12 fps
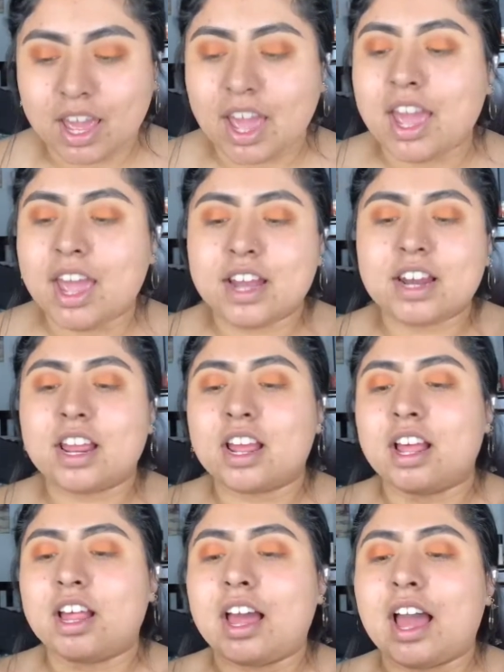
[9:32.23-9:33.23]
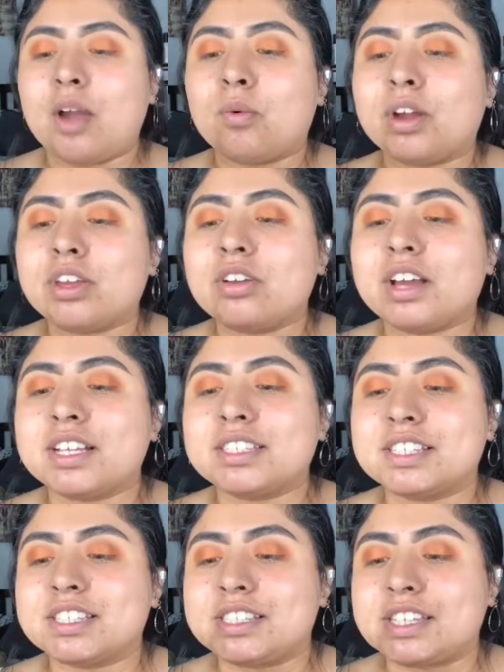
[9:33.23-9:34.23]
And I want you guys
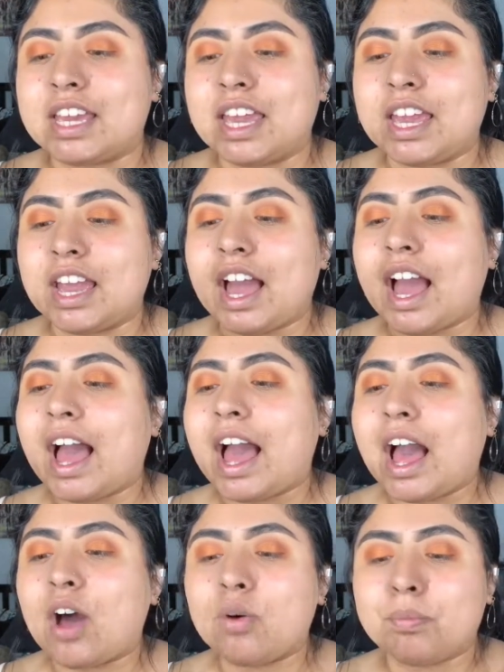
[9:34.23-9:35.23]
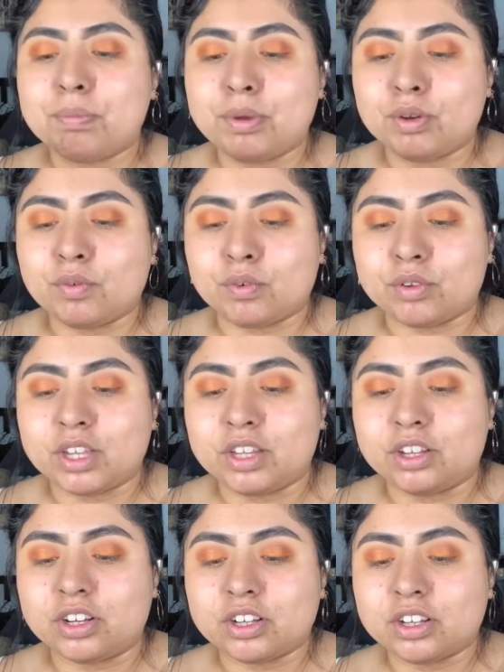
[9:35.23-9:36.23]
to see how beautiful they
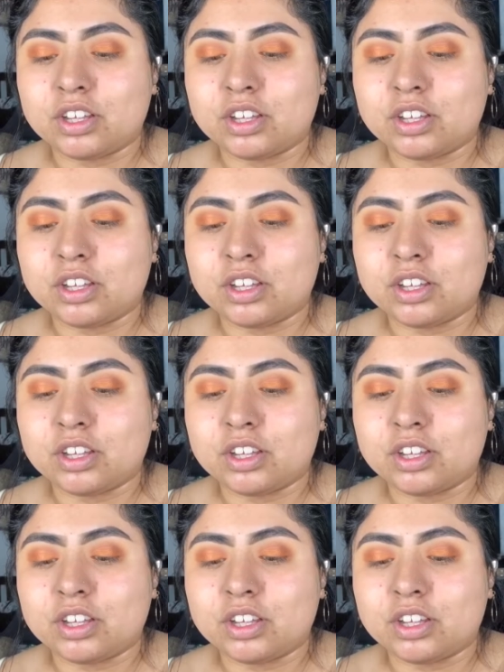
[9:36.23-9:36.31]
look.